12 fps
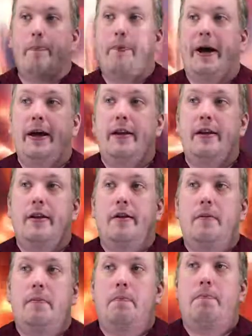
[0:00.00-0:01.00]
But
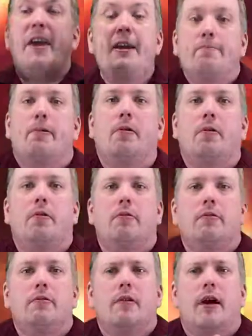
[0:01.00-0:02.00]

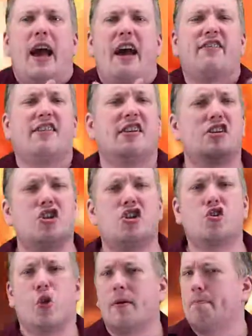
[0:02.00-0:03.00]
people have such
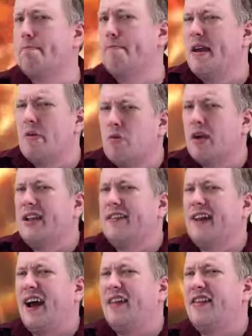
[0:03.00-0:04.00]
short
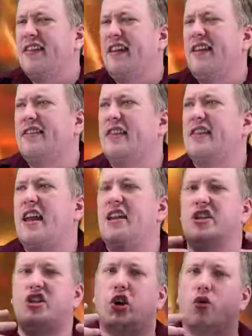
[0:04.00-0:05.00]
memories, I think, that they
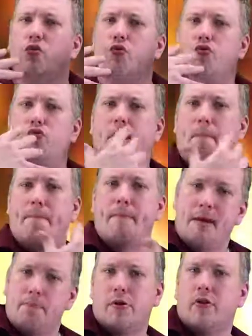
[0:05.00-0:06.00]
don't
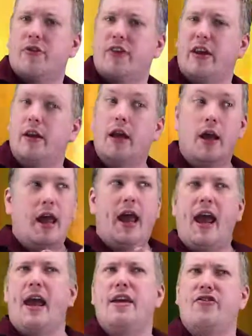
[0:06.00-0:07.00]
remember that,
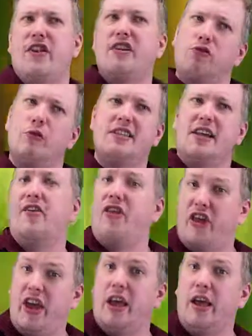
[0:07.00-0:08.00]
hey, this was a
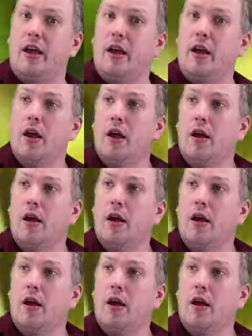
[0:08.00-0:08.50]
thing